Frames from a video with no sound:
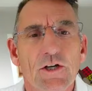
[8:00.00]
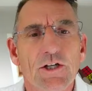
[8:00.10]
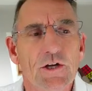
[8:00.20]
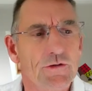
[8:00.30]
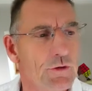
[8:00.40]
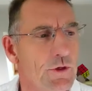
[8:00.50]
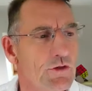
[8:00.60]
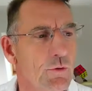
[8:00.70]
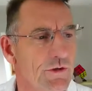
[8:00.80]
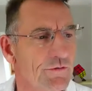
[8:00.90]
to go through
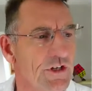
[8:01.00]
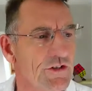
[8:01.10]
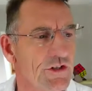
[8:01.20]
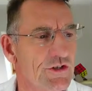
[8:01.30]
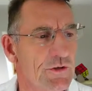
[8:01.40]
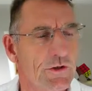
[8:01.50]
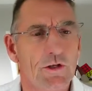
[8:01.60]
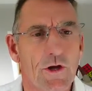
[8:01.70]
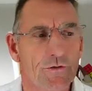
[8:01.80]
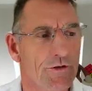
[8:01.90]
each one of these in turn. I'm going
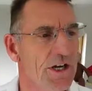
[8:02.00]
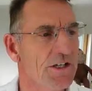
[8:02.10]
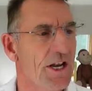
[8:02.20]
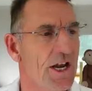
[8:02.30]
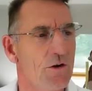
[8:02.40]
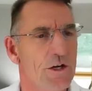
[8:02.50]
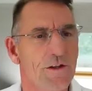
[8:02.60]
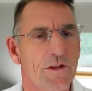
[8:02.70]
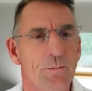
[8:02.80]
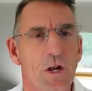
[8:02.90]
to go through the hidden area,
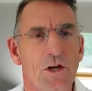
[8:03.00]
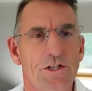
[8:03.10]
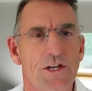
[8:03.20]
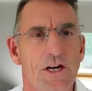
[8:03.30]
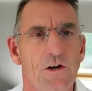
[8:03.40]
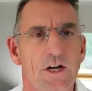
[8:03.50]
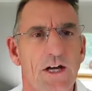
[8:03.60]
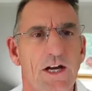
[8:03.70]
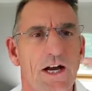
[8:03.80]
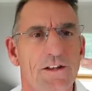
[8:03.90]
then the blind
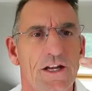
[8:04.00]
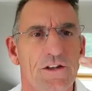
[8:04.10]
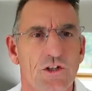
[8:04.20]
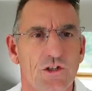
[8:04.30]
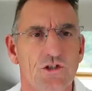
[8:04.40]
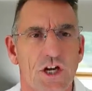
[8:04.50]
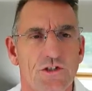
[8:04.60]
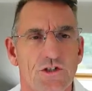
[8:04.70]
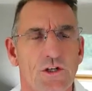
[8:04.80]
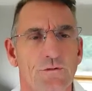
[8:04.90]
area, and then the shared
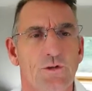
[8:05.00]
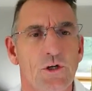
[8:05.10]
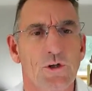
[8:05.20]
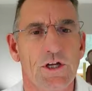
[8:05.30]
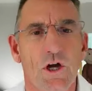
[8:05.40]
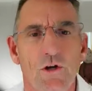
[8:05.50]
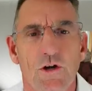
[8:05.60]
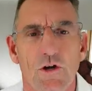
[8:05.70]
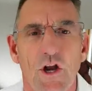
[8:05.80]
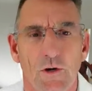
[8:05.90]
discovery or the
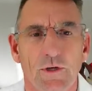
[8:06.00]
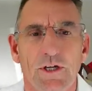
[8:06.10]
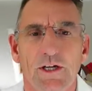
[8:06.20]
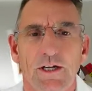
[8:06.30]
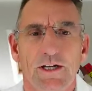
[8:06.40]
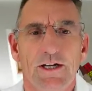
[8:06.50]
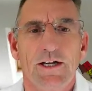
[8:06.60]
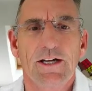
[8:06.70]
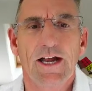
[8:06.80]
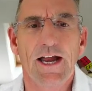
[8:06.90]
unknown
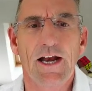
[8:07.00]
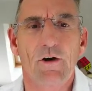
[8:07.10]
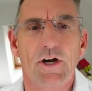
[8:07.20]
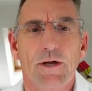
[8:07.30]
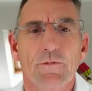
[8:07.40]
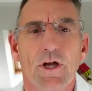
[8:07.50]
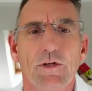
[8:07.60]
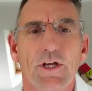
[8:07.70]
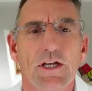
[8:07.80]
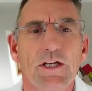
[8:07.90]
area.
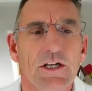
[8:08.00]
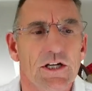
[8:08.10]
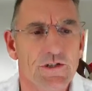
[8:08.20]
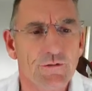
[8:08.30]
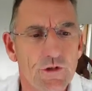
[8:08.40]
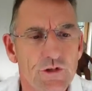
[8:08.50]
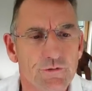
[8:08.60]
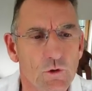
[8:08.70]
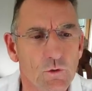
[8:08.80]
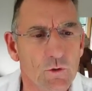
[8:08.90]
Okay. So first of
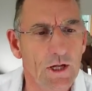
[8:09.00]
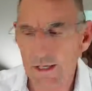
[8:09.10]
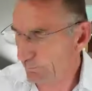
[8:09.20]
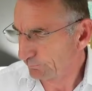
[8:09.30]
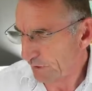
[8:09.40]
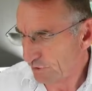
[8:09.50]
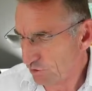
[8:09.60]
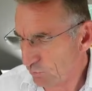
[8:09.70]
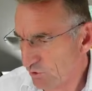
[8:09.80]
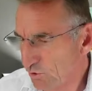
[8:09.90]
all, I
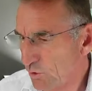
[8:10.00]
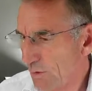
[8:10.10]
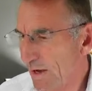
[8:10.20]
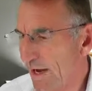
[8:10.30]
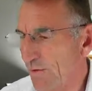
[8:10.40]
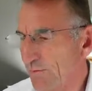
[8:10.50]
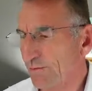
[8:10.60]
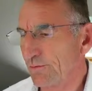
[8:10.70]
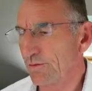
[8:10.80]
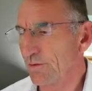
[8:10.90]
just want to talk about
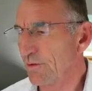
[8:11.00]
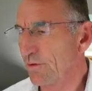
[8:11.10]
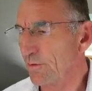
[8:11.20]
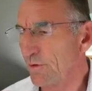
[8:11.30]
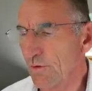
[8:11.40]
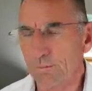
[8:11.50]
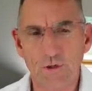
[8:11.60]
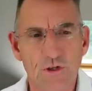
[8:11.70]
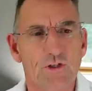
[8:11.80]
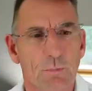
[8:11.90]
the
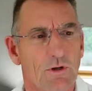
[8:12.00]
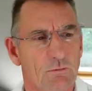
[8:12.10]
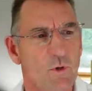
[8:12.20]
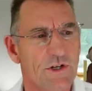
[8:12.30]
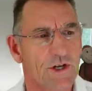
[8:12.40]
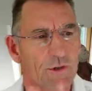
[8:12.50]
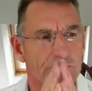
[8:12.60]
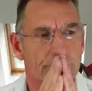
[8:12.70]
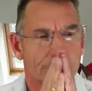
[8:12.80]
principle of windows.